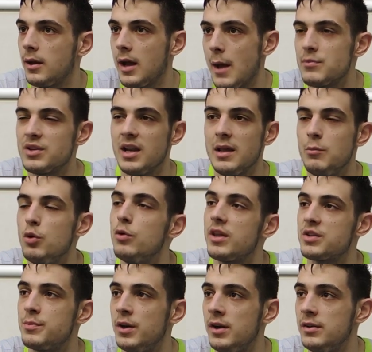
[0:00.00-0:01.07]
Comes a little bit with
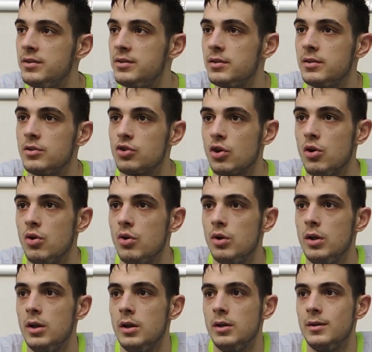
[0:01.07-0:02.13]
experience. So
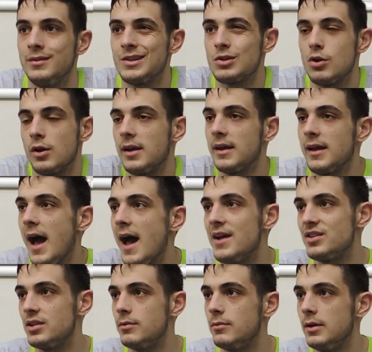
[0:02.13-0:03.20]
just looking at
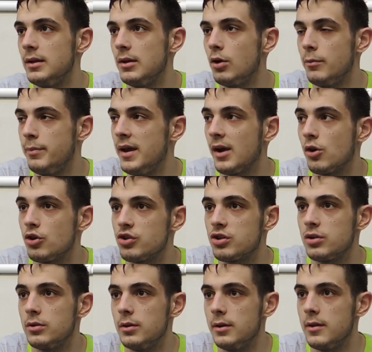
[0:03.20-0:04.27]
guys in
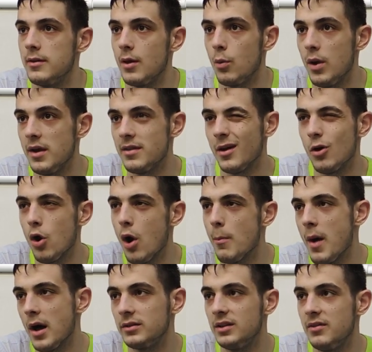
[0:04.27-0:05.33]
Olympiacos, the way they go
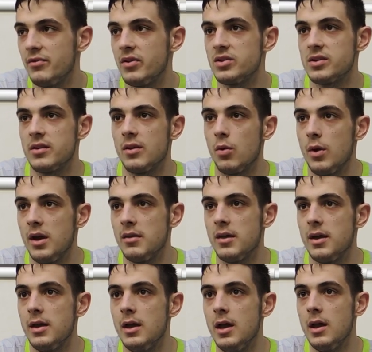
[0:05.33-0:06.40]
about defense and the way
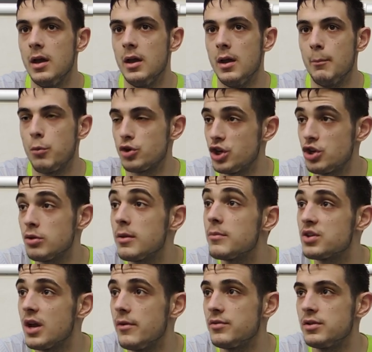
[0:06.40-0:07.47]
they position
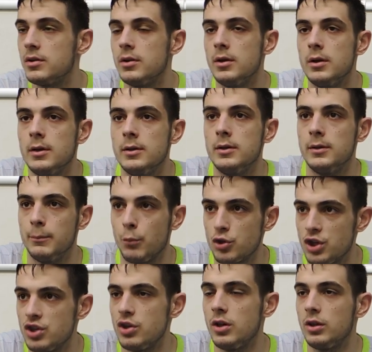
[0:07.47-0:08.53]
themselves,
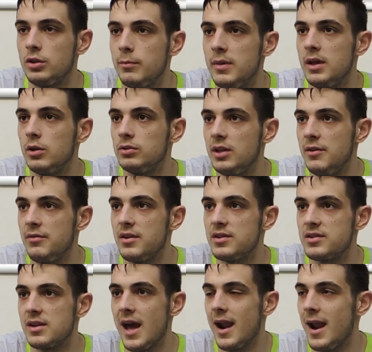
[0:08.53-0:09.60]
positioning to me on
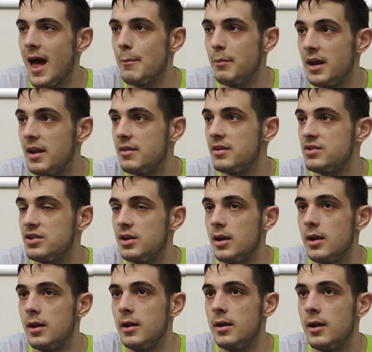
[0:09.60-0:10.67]
defense got a lot better this year.